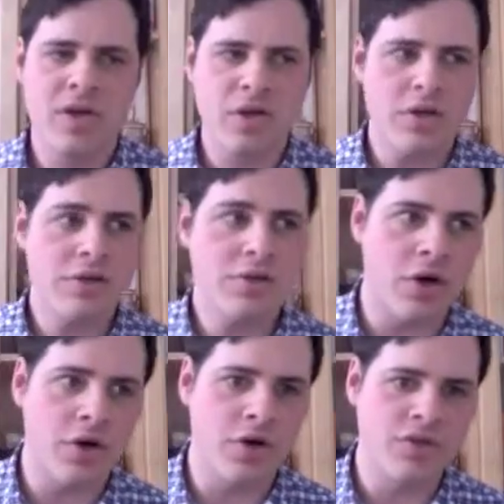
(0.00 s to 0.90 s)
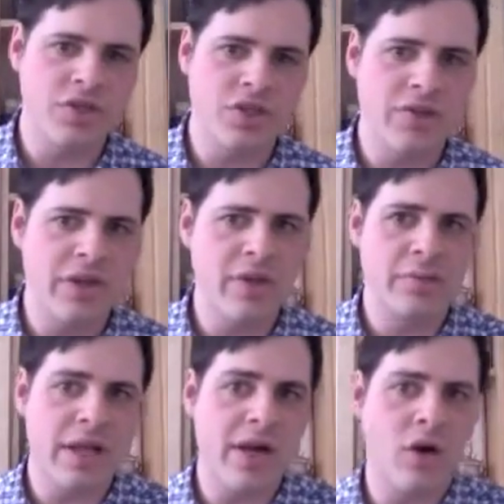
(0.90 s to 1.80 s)
Curse cards you can either
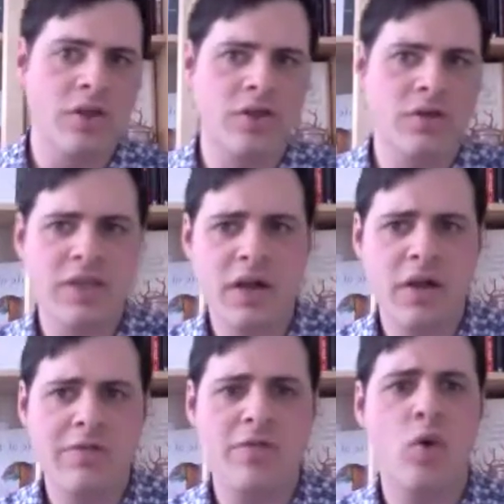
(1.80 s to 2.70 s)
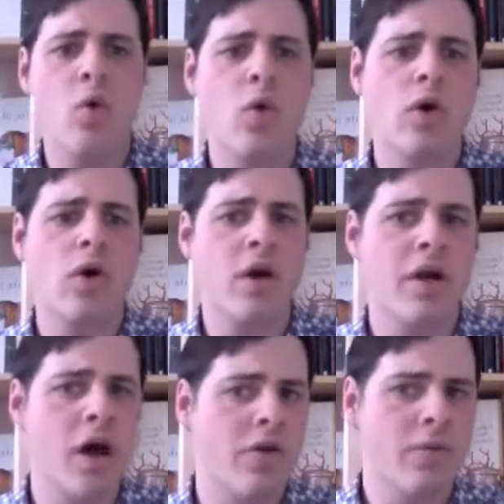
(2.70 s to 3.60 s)
play on yourself or on
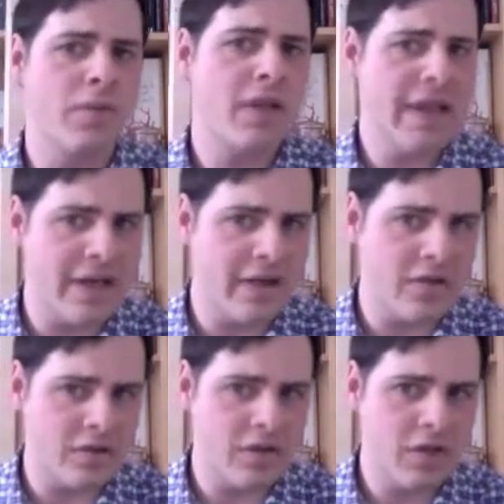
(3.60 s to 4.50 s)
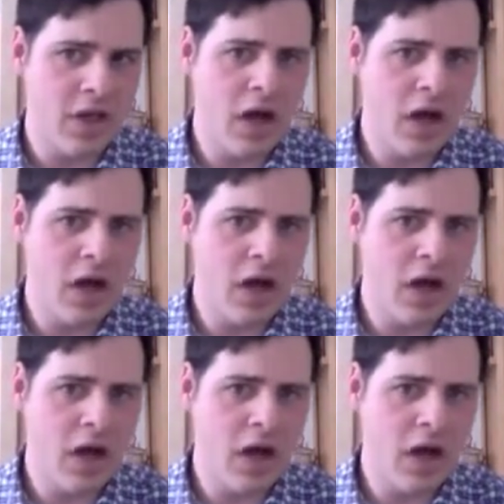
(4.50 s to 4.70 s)
other players.